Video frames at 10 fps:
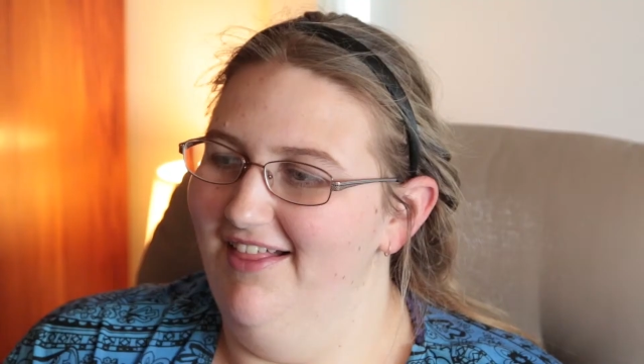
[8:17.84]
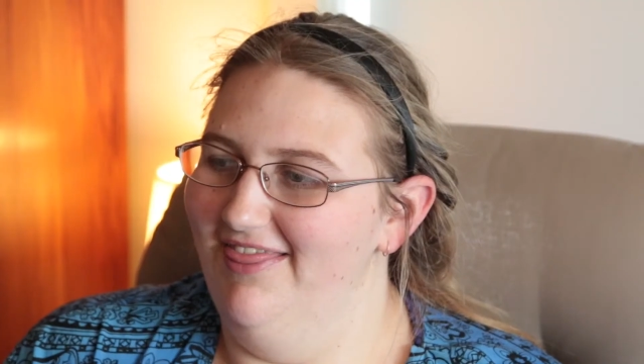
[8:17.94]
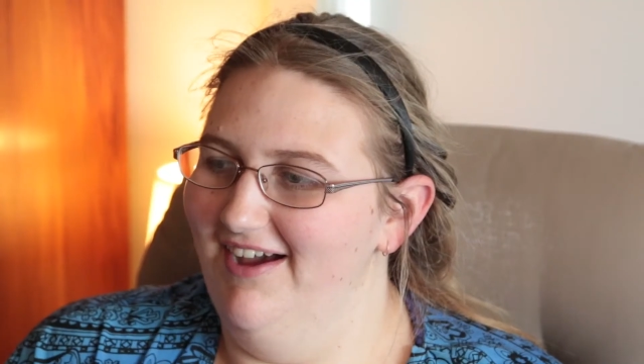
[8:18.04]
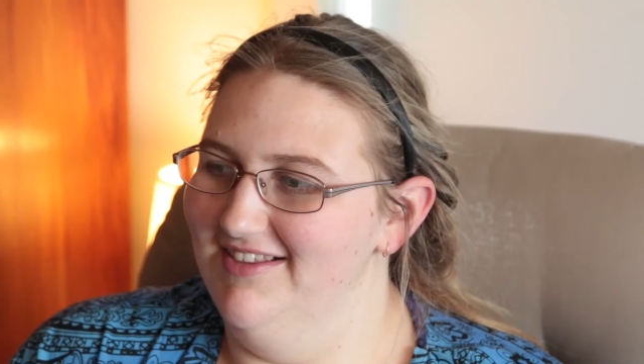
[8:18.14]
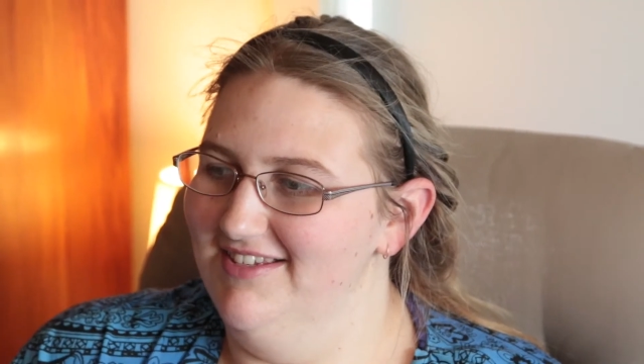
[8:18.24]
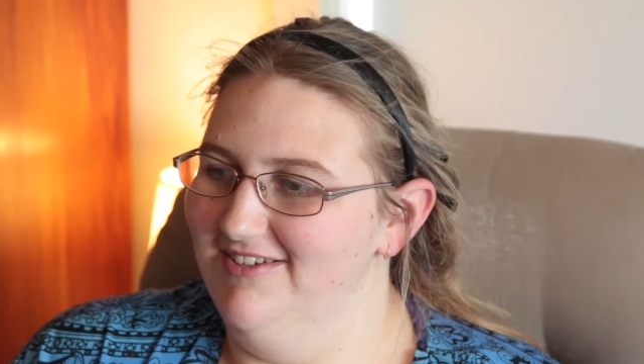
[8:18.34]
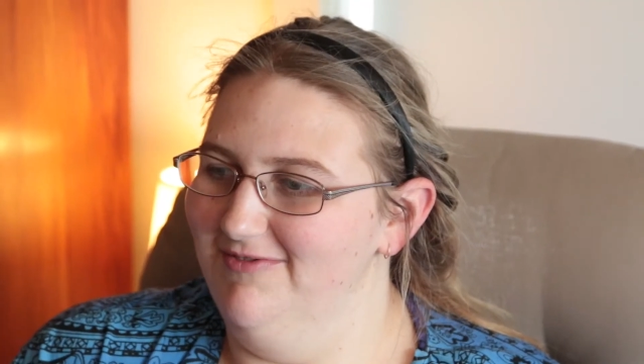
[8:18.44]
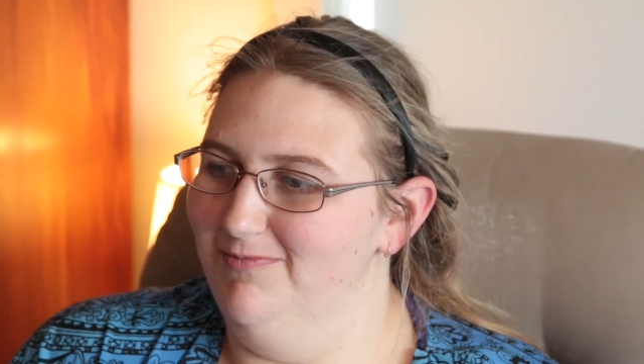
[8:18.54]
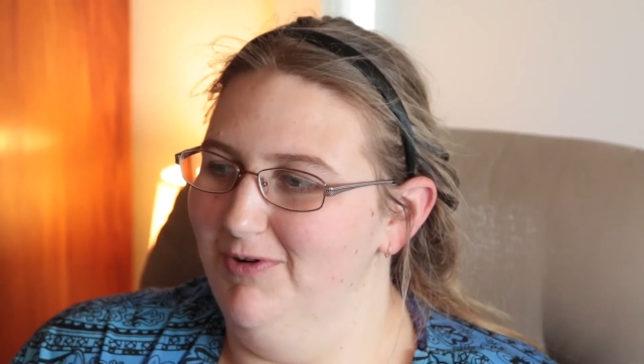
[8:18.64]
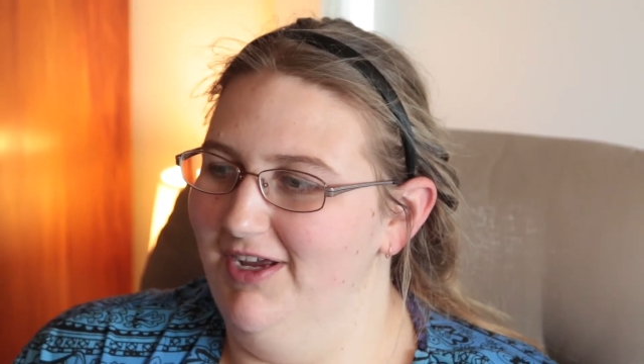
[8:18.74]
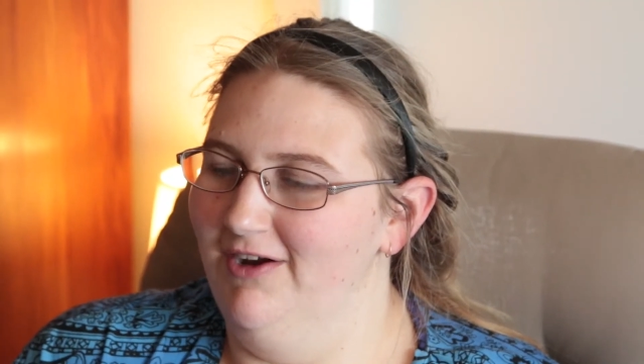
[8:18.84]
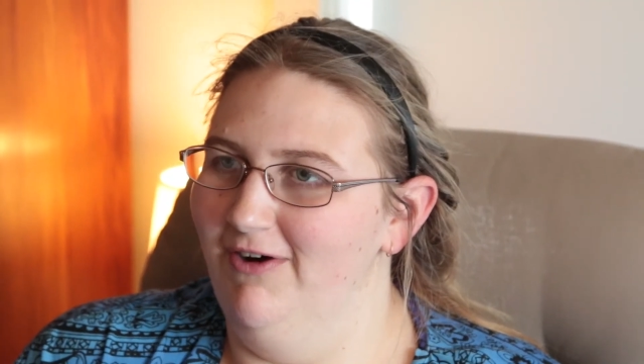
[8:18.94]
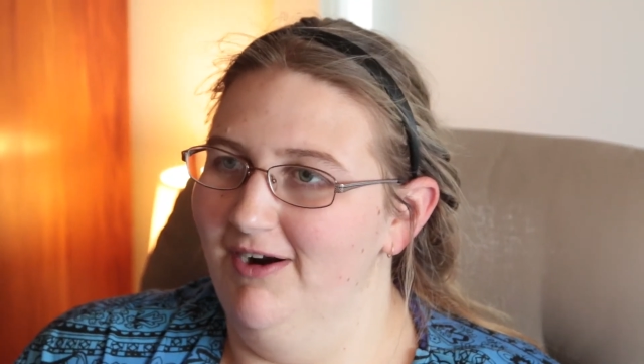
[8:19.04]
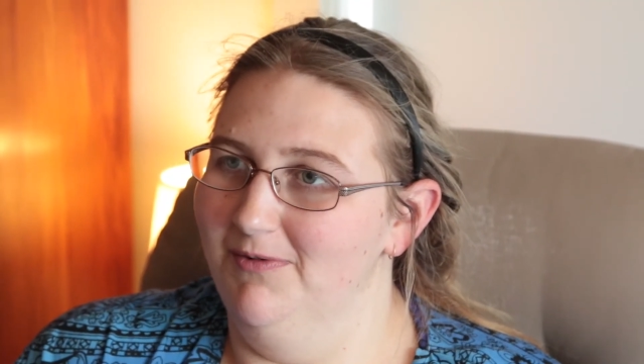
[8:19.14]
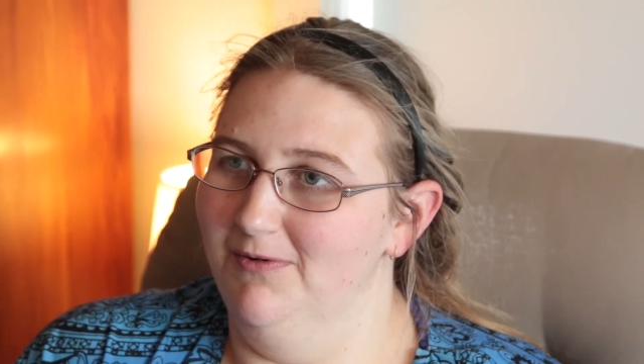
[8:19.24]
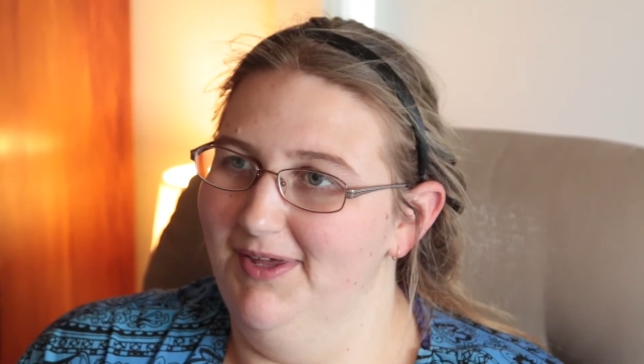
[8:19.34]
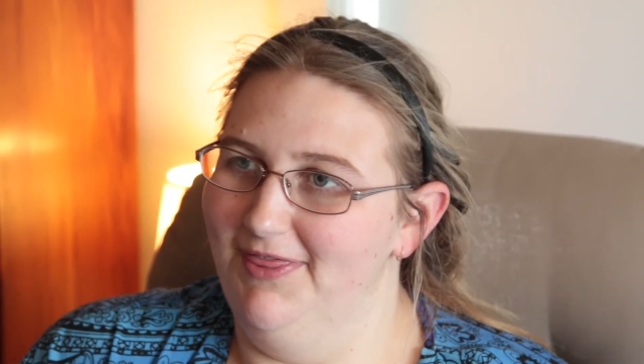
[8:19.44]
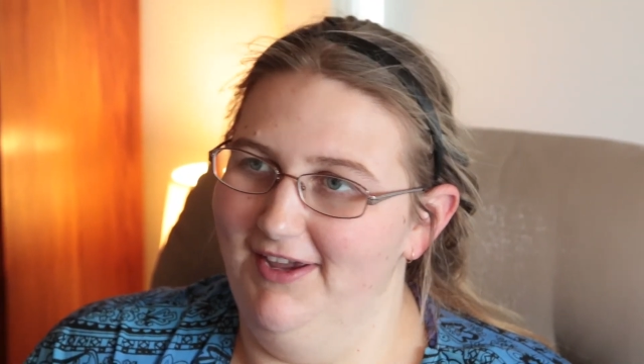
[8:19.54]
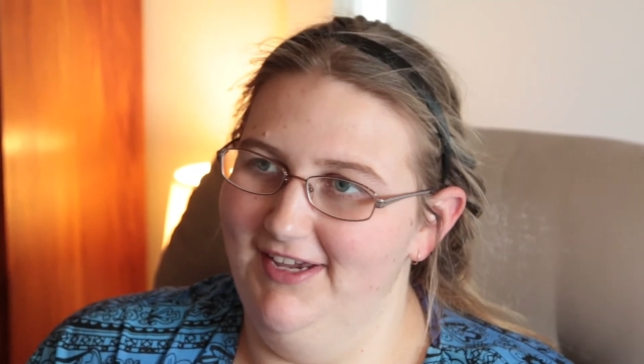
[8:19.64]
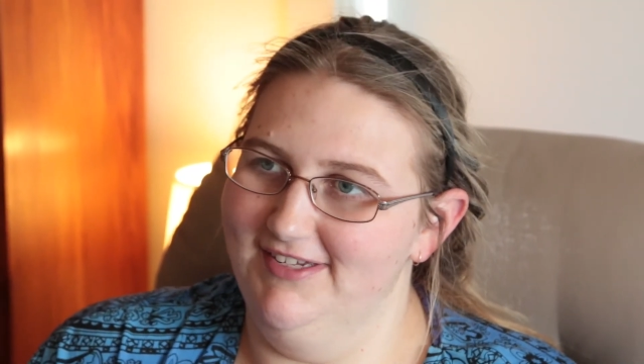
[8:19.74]
that's pretty incredible. We
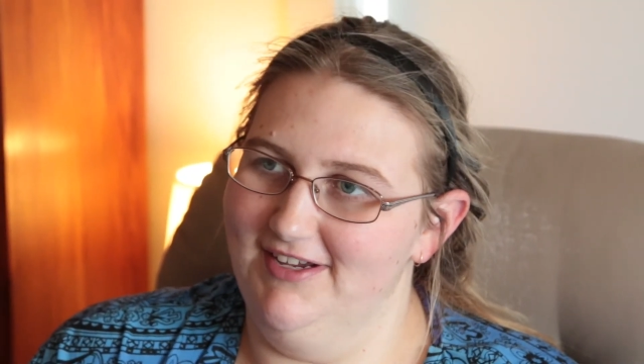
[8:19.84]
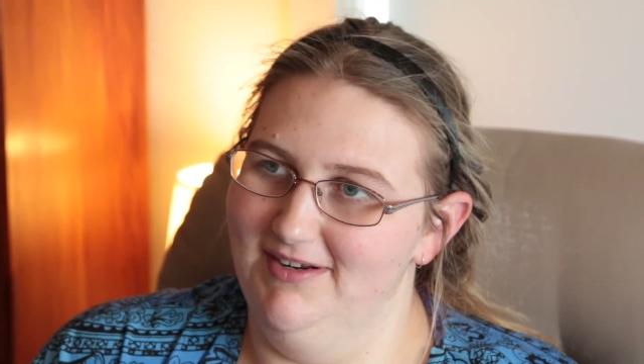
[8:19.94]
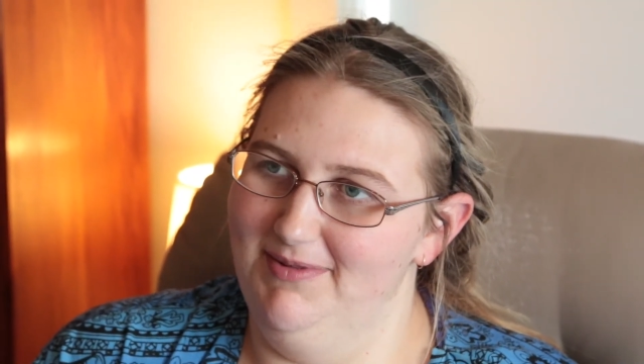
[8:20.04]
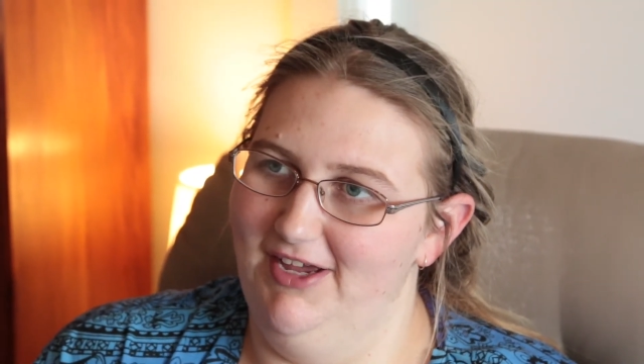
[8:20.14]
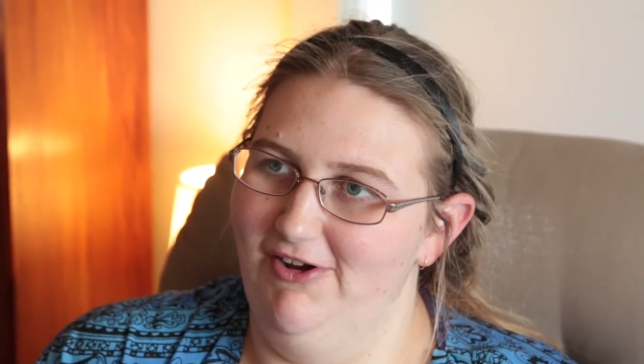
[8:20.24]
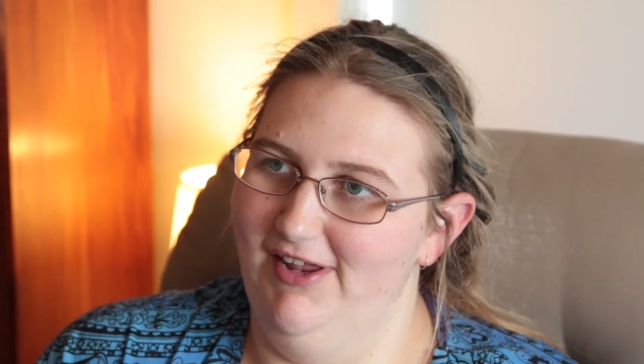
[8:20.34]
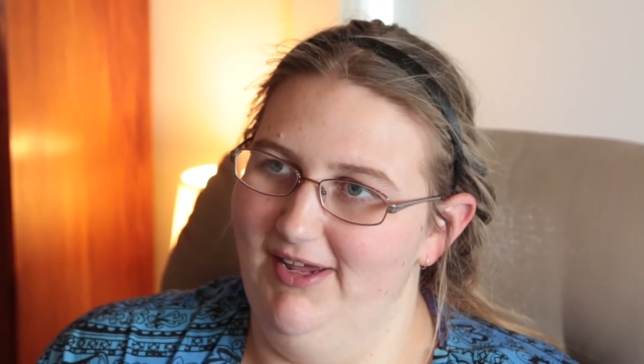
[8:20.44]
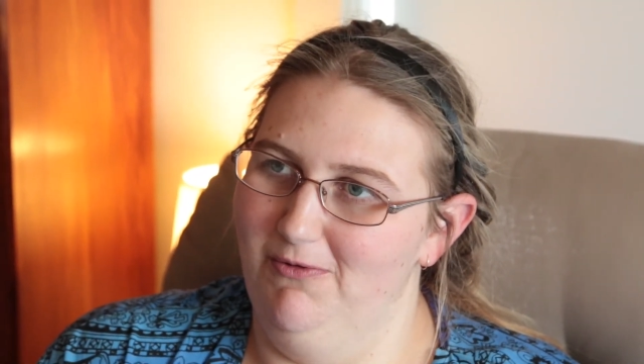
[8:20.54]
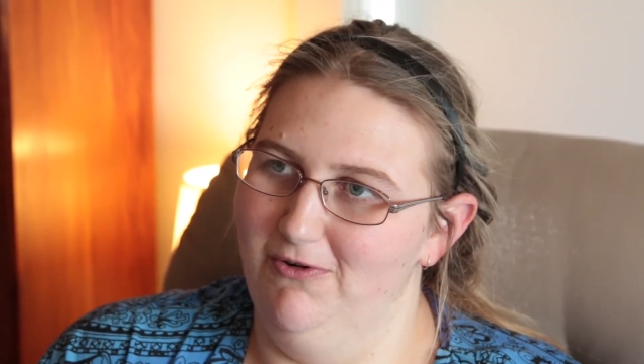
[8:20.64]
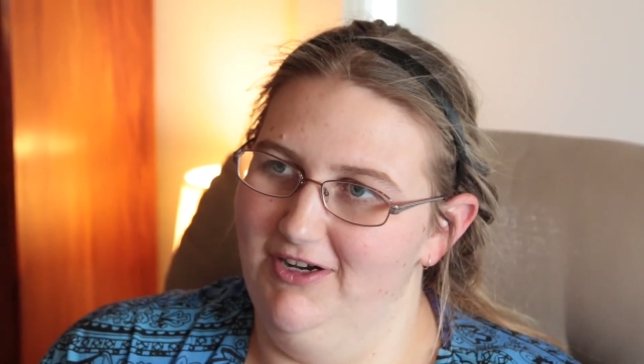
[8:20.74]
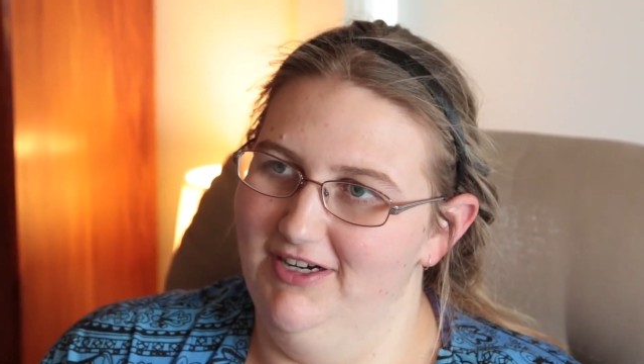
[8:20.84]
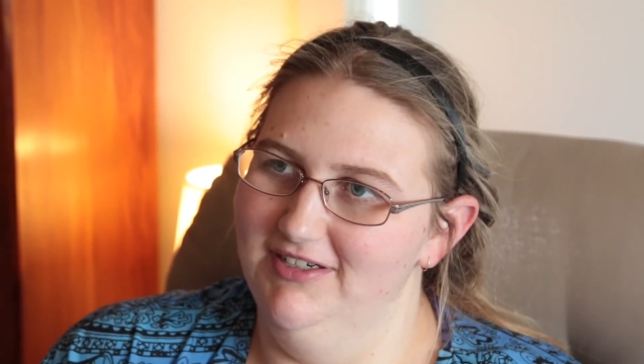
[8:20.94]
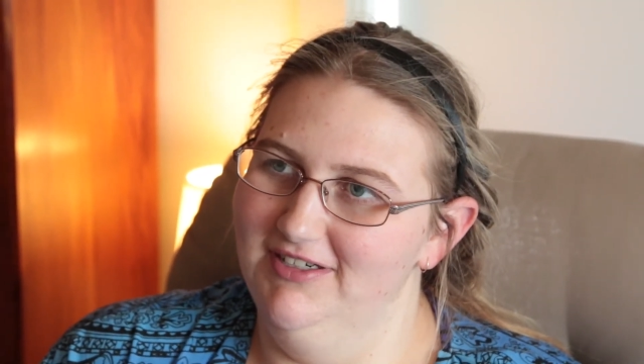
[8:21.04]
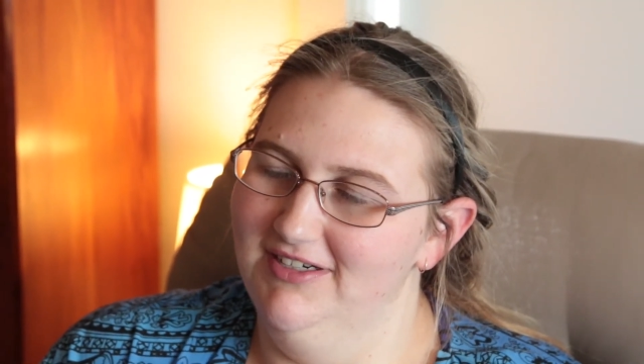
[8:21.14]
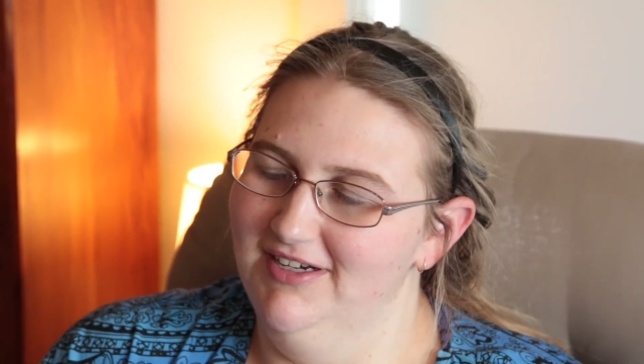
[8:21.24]
think he's going to be an early walker,